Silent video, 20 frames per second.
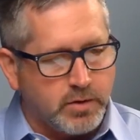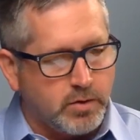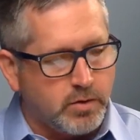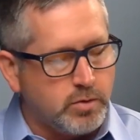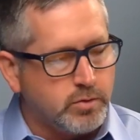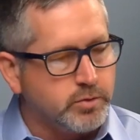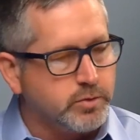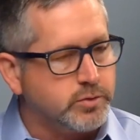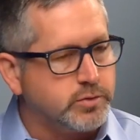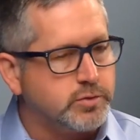a
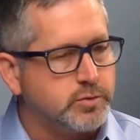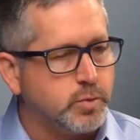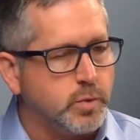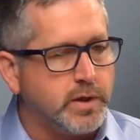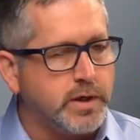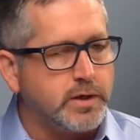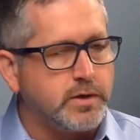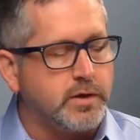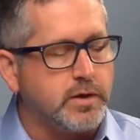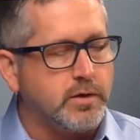whole new
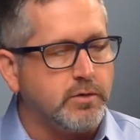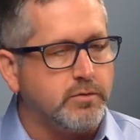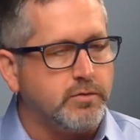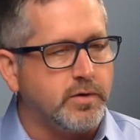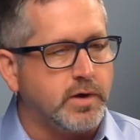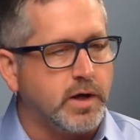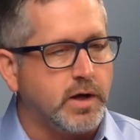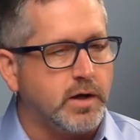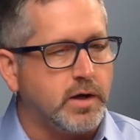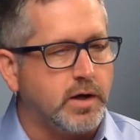suite
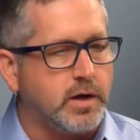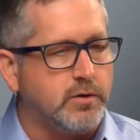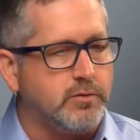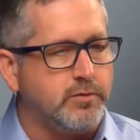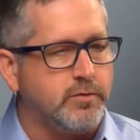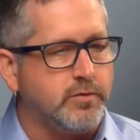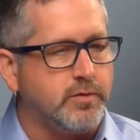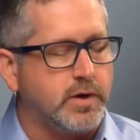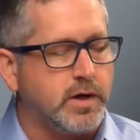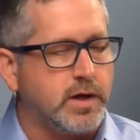
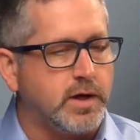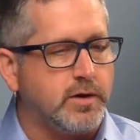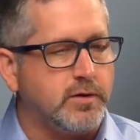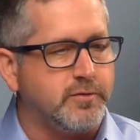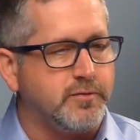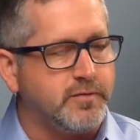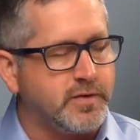of